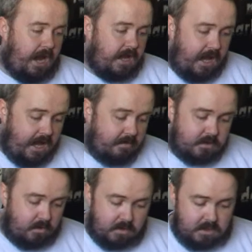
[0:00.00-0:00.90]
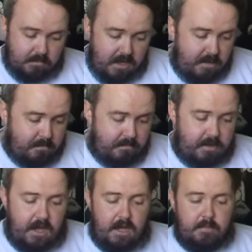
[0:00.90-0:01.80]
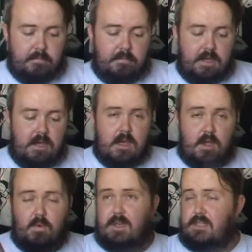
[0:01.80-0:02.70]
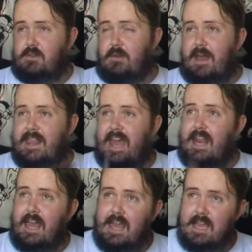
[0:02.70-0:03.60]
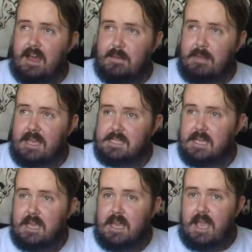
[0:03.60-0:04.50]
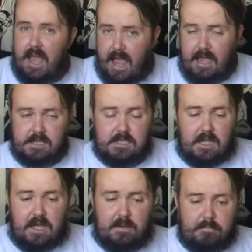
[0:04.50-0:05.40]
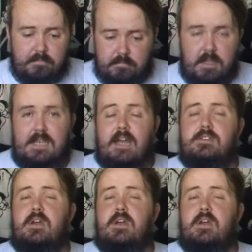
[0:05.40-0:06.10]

and he was awesome. Quick story about that. He I met at the